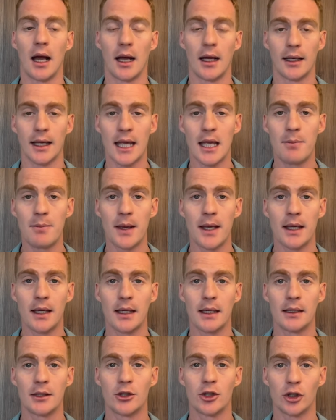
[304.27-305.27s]

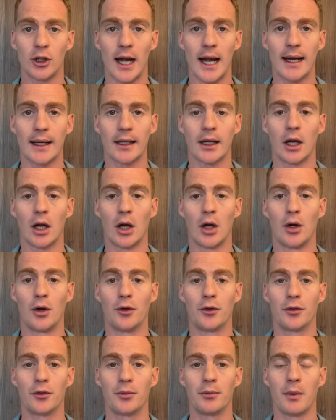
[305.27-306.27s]
keeping track
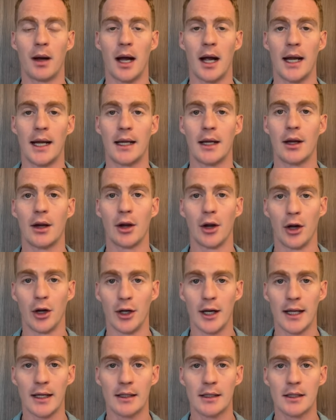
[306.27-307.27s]
of my
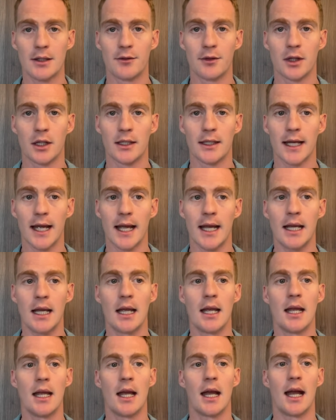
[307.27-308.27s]
earnings for the day
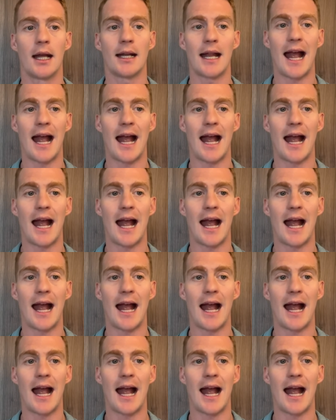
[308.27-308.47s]
and